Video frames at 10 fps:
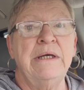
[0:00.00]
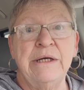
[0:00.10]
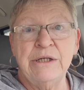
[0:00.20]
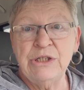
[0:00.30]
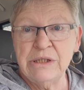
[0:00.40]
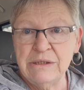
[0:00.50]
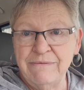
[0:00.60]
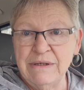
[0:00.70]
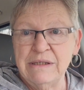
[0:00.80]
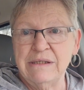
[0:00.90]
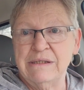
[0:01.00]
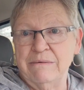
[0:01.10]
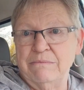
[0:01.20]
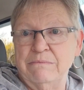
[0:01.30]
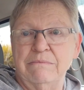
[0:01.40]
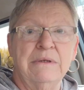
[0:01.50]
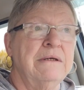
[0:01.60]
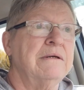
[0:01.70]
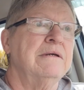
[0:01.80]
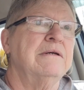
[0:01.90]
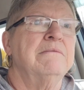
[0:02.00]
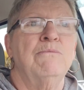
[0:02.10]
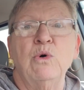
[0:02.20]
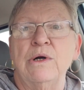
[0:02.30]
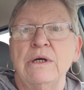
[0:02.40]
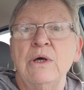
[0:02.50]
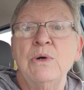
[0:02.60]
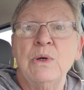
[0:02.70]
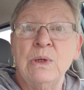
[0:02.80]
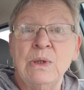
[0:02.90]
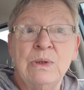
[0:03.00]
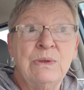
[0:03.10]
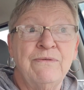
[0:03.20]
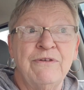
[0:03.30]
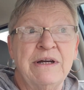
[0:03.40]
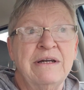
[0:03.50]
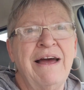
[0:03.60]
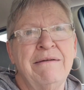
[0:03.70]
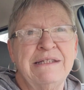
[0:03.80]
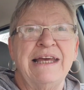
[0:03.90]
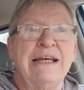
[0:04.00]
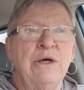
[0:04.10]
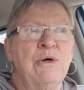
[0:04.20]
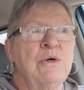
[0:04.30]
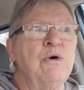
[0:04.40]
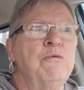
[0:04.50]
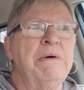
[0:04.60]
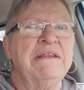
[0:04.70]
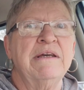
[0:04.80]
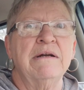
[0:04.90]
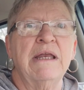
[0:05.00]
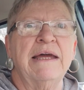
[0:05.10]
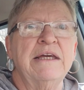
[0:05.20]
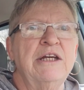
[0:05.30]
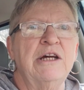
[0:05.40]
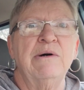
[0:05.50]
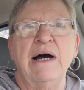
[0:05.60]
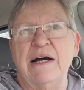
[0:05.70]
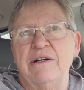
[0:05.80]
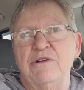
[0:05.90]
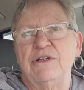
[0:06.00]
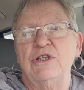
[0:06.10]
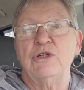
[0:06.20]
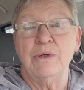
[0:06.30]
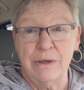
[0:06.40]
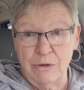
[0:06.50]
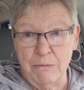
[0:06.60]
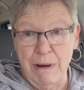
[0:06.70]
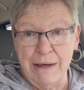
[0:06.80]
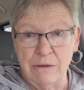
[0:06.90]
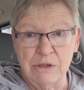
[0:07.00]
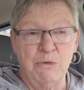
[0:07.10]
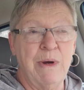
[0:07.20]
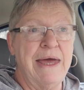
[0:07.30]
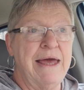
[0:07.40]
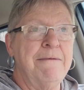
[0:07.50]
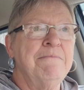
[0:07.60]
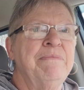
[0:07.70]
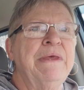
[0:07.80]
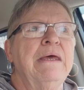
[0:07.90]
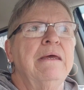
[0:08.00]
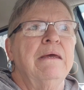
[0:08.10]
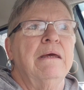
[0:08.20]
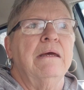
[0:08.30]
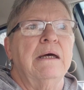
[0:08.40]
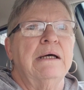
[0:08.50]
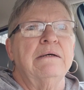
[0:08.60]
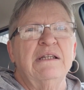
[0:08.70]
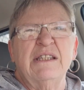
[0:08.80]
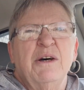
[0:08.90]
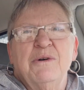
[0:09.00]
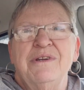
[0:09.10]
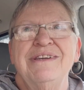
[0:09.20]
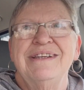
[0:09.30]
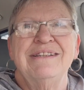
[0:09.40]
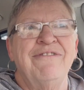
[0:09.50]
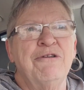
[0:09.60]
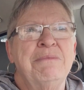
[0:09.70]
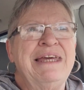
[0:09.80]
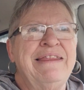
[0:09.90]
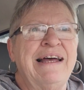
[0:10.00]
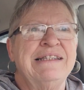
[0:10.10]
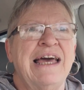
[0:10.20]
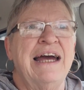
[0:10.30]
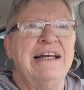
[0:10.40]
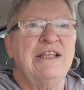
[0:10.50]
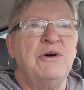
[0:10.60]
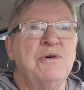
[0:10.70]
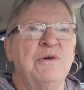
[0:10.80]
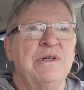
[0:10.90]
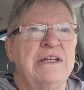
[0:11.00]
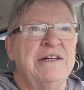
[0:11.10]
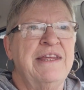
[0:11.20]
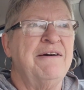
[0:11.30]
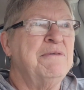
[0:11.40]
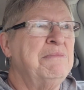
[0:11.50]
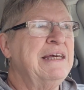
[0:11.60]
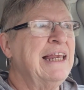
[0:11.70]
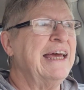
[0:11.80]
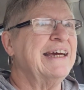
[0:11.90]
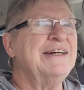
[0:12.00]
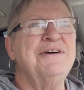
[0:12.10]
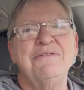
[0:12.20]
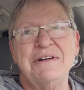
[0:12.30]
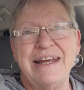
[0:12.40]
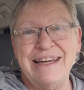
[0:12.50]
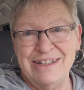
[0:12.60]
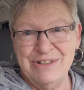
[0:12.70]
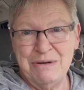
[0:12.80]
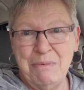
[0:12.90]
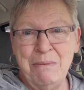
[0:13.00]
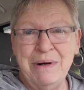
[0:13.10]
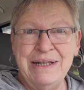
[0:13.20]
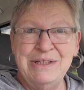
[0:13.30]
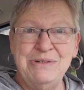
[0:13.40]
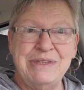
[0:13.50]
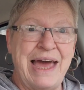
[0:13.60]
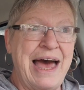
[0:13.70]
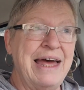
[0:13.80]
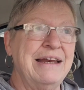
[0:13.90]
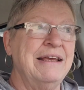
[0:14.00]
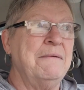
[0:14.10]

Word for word: you know, just to visit some more local friend. I say local, but they're like, you know, 100 to 200 miles away. So for me, that's kind of local. You know, that would be like an overnight trip. I want to do that.